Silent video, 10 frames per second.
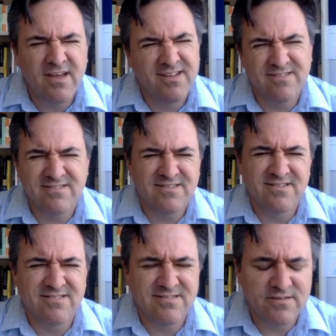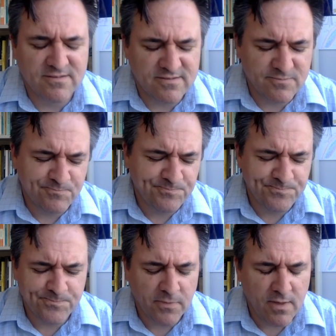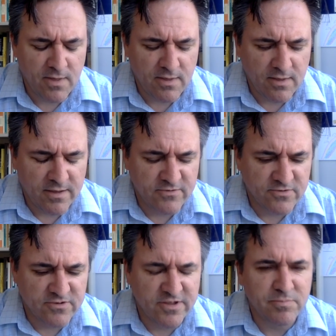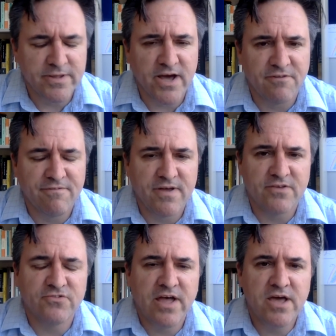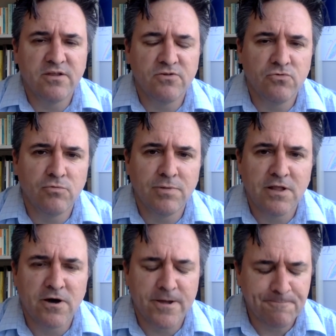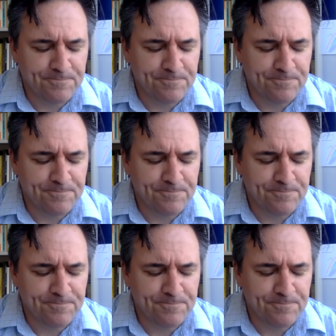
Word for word: It's it's it's it's a deeply unfair standard to apply.